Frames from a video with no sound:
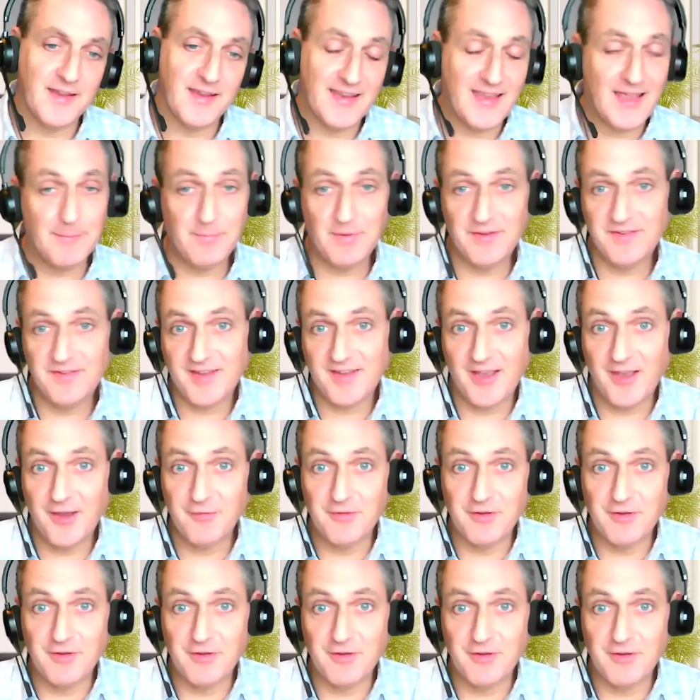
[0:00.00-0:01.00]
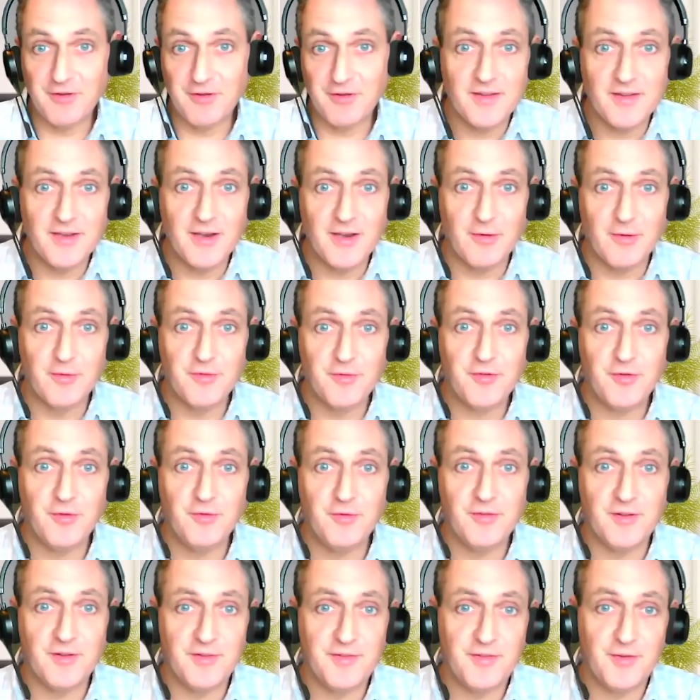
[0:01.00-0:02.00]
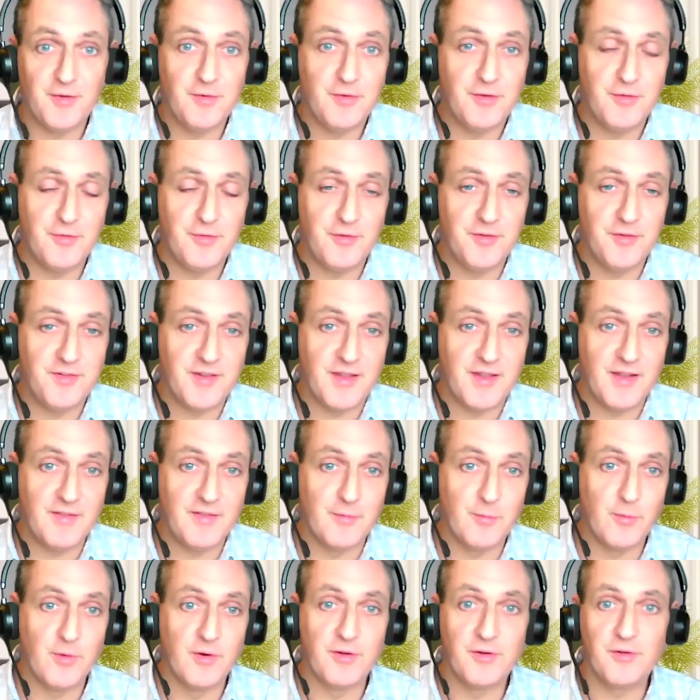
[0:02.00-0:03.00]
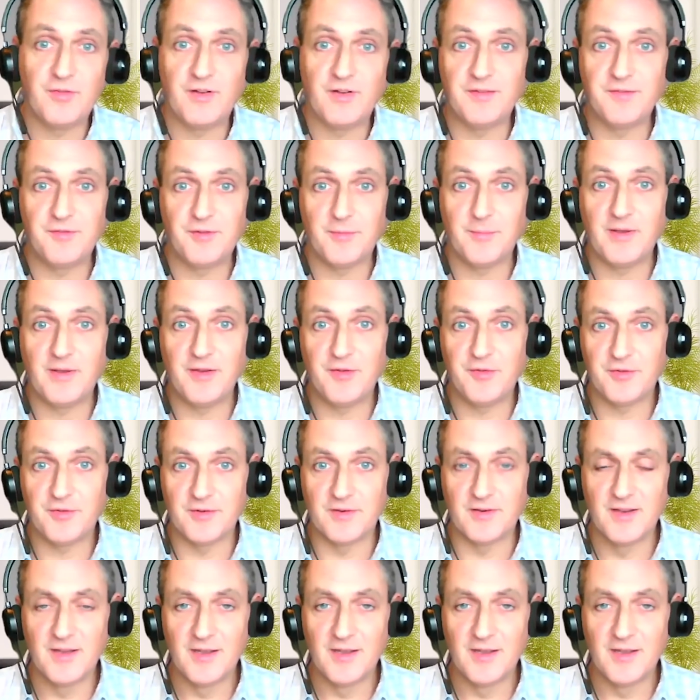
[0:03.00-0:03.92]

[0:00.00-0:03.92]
can be scary, right? As soon as you say the word transformation,